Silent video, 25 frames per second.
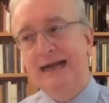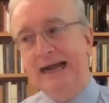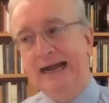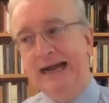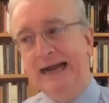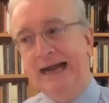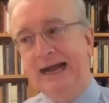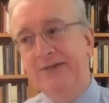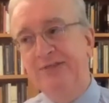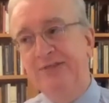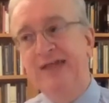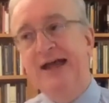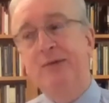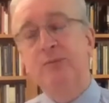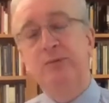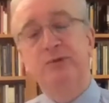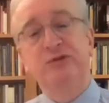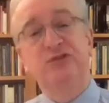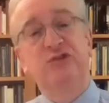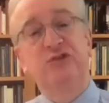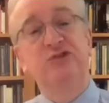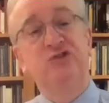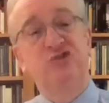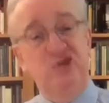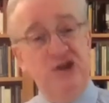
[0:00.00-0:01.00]
And that was
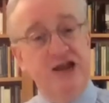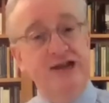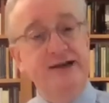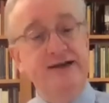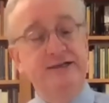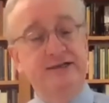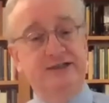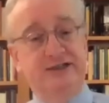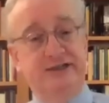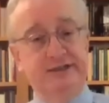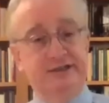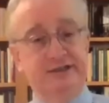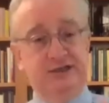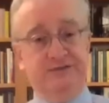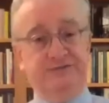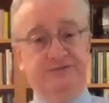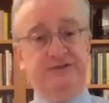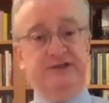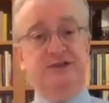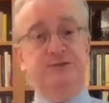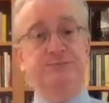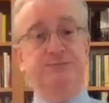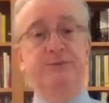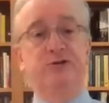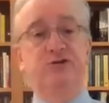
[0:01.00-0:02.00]
the genesis of
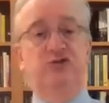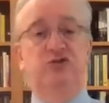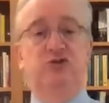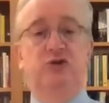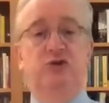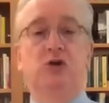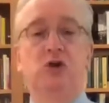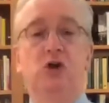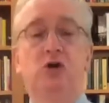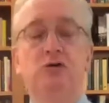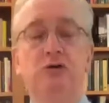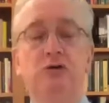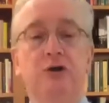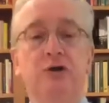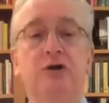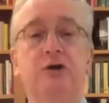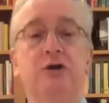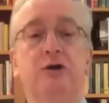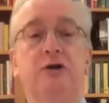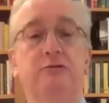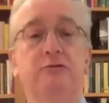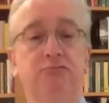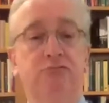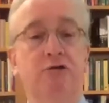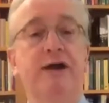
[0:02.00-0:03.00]
this much
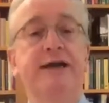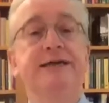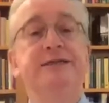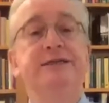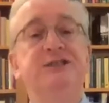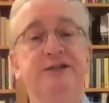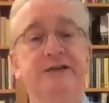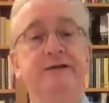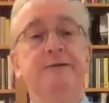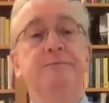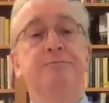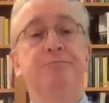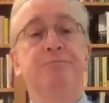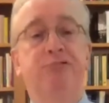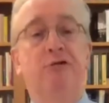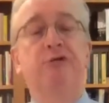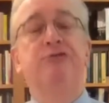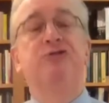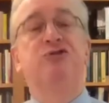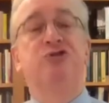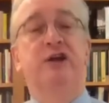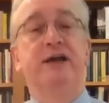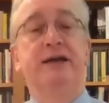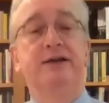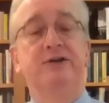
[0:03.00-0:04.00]
longer writing
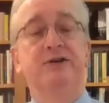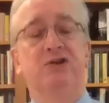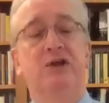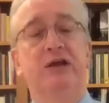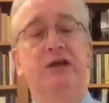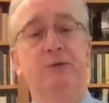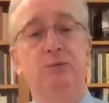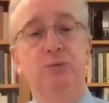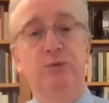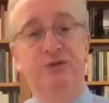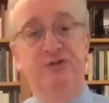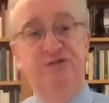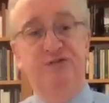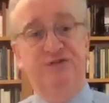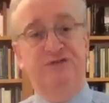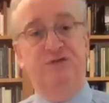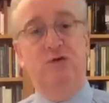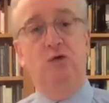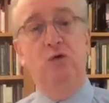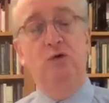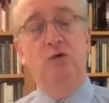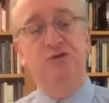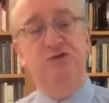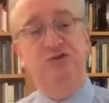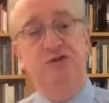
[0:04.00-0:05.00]
project. It was
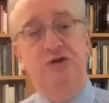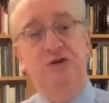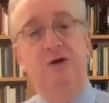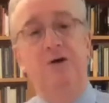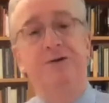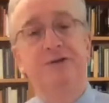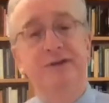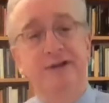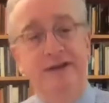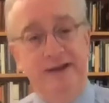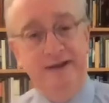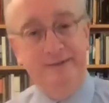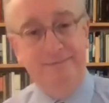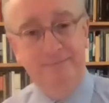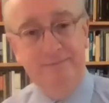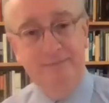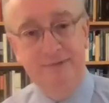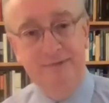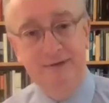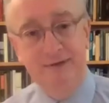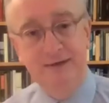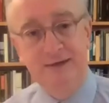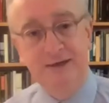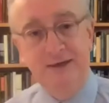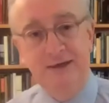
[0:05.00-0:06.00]
forced on him
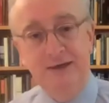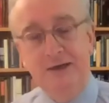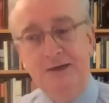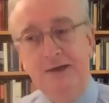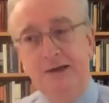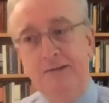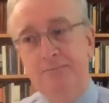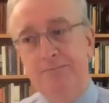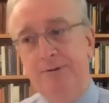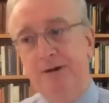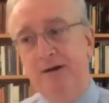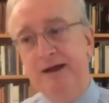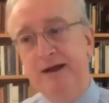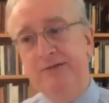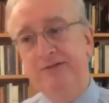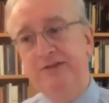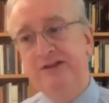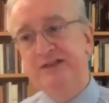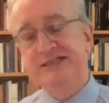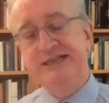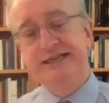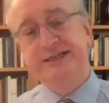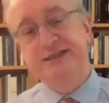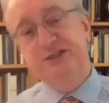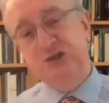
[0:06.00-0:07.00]
by
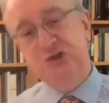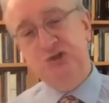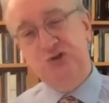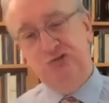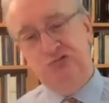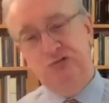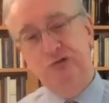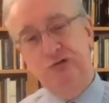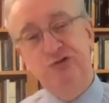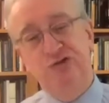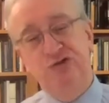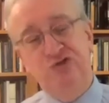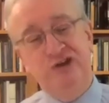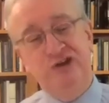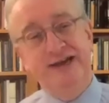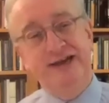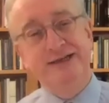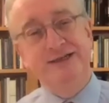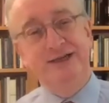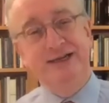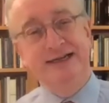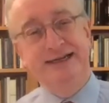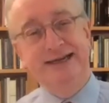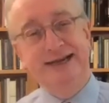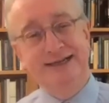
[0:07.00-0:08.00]
this
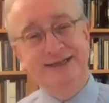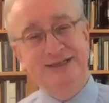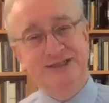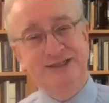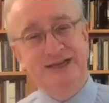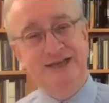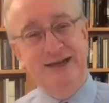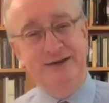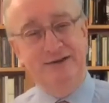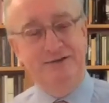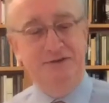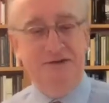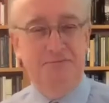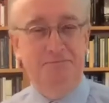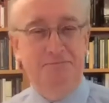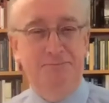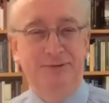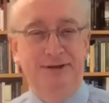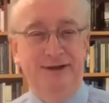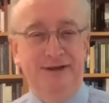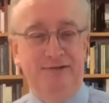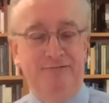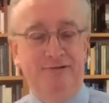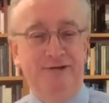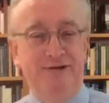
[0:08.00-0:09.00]
excruciating extended
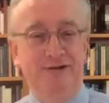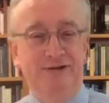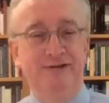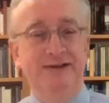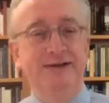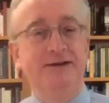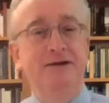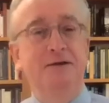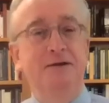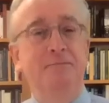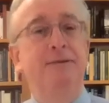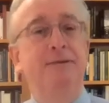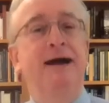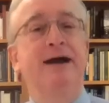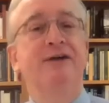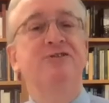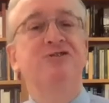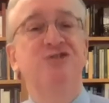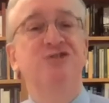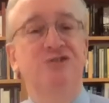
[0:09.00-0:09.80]
period of incapacity.